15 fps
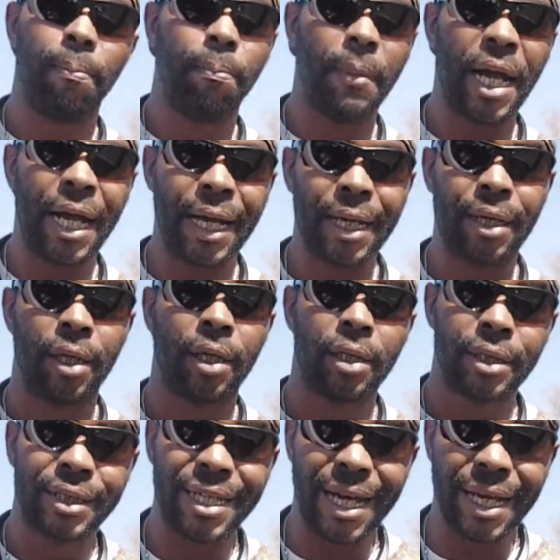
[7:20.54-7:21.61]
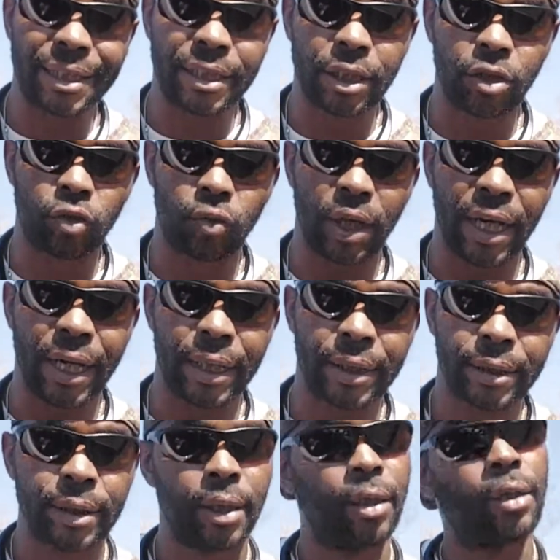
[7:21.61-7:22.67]
Man, Texas rig,
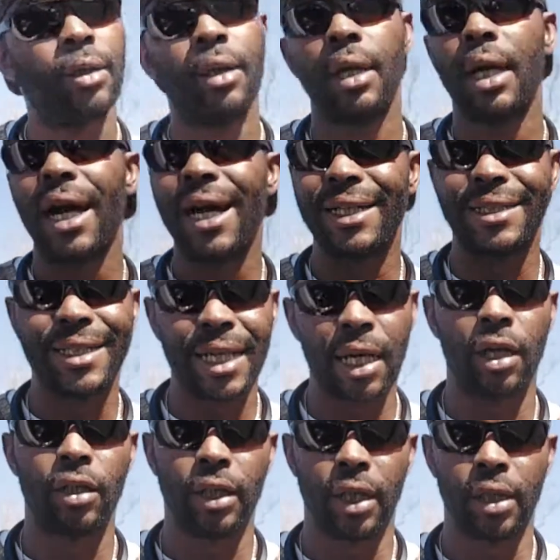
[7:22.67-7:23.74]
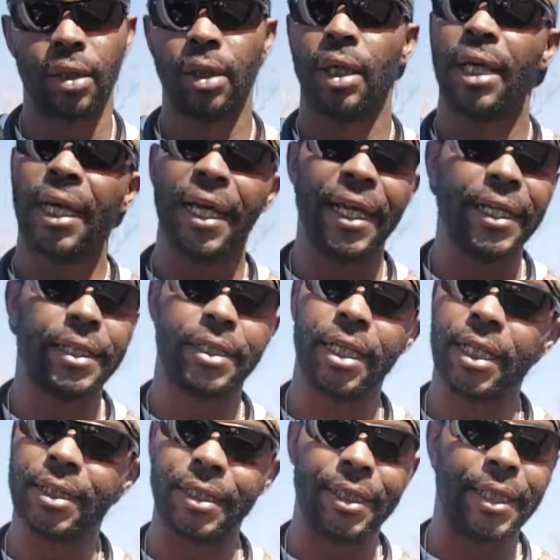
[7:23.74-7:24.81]
I tell you, it
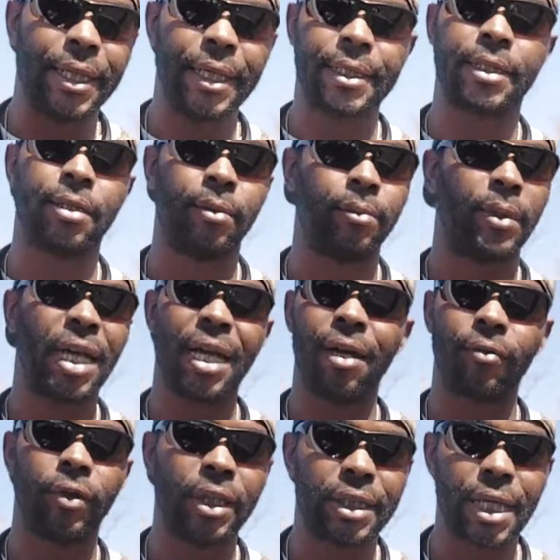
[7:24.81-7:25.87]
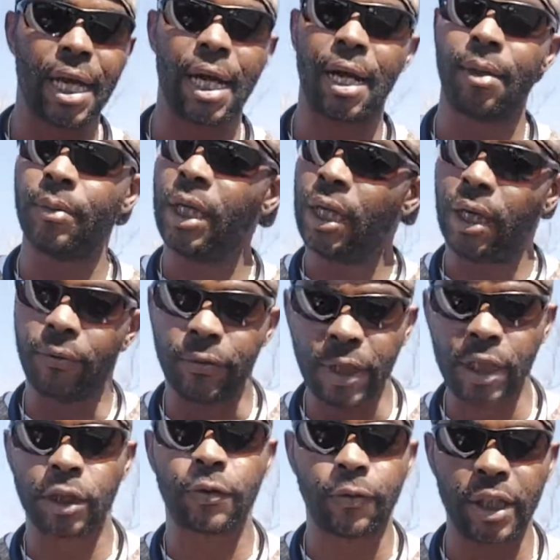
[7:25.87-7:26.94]
just gets them every time. If
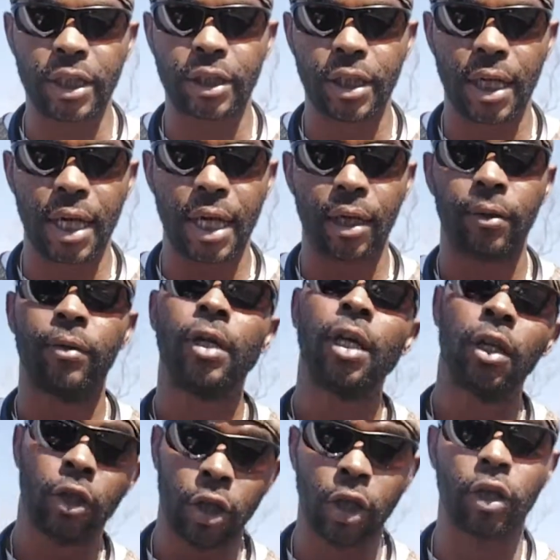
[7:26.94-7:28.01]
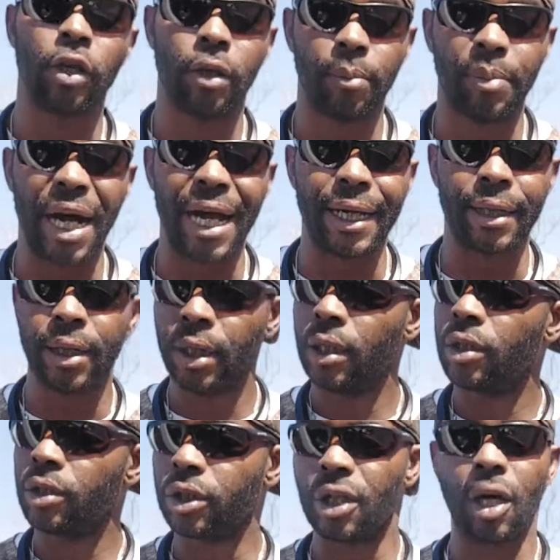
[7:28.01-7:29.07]
there's fish there, they're gonna bite.
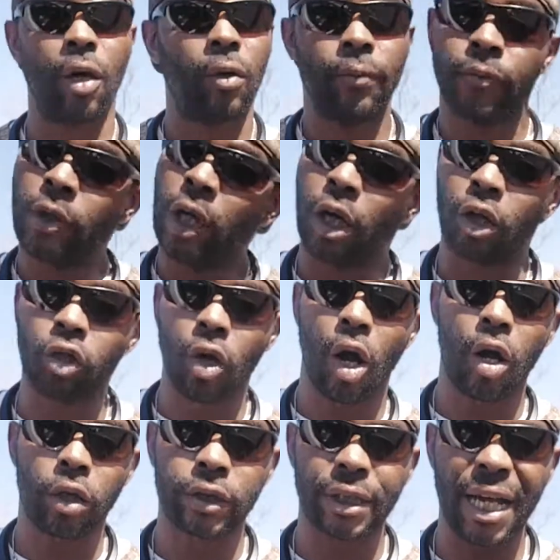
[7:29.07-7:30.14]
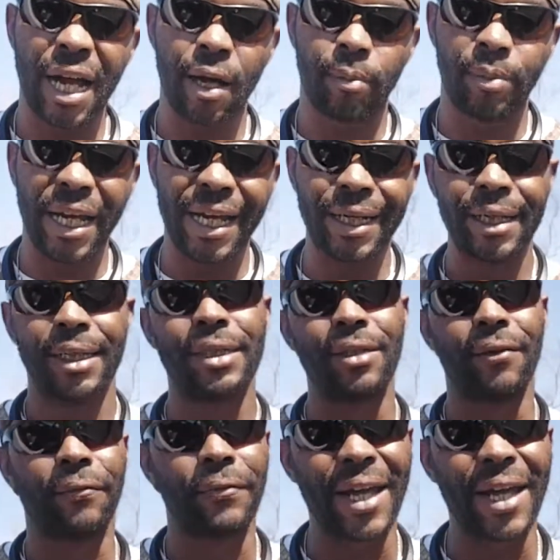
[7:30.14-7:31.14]
So a crawl style bait is a